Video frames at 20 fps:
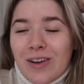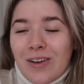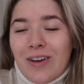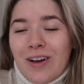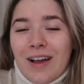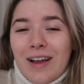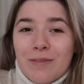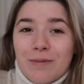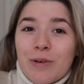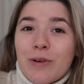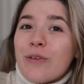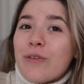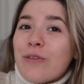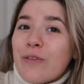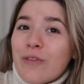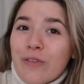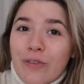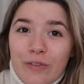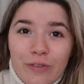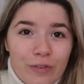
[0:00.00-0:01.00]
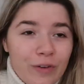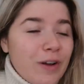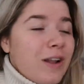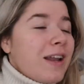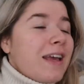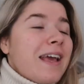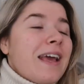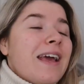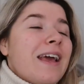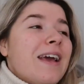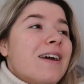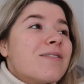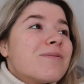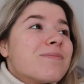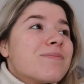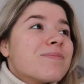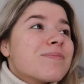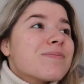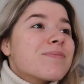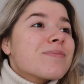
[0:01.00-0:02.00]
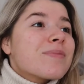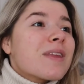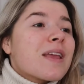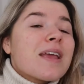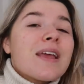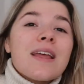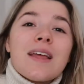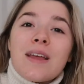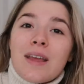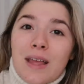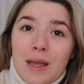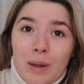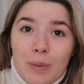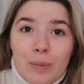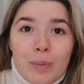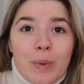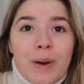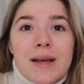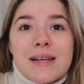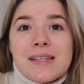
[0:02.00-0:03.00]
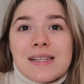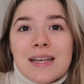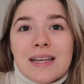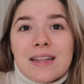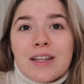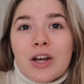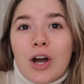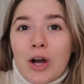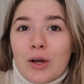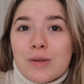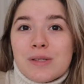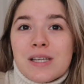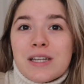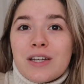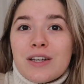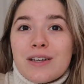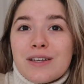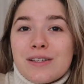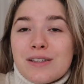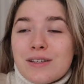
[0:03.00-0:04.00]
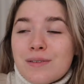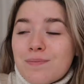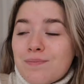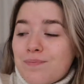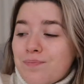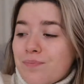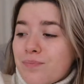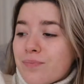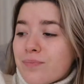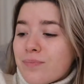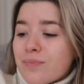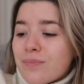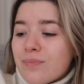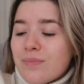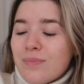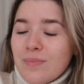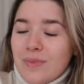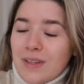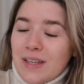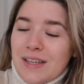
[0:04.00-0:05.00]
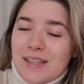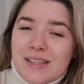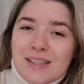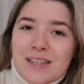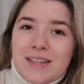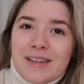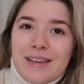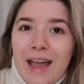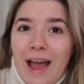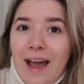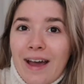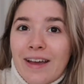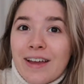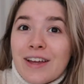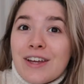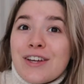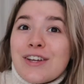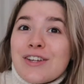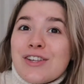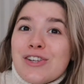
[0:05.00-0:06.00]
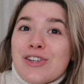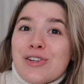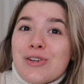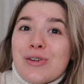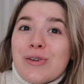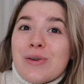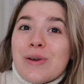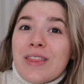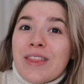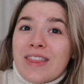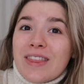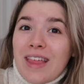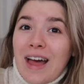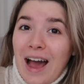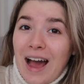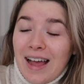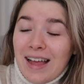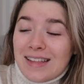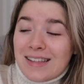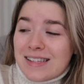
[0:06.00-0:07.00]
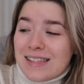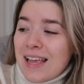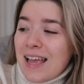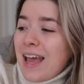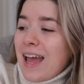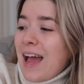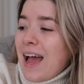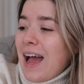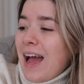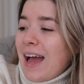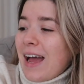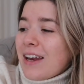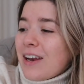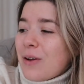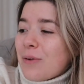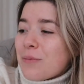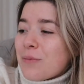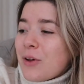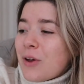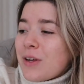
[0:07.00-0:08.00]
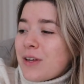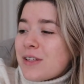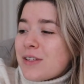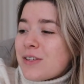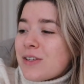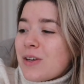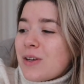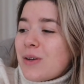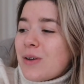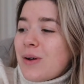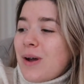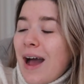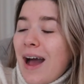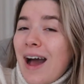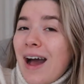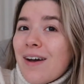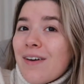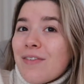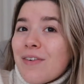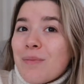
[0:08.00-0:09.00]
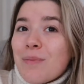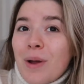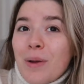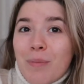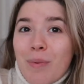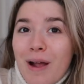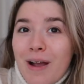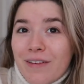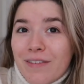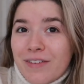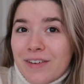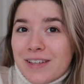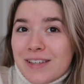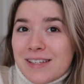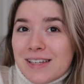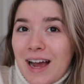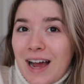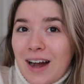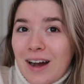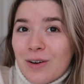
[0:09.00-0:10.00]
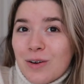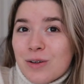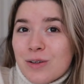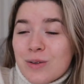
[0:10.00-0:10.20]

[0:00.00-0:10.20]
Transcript: I'm fully embracing the coziness so yeah do that and I'm going to have my breakfast now.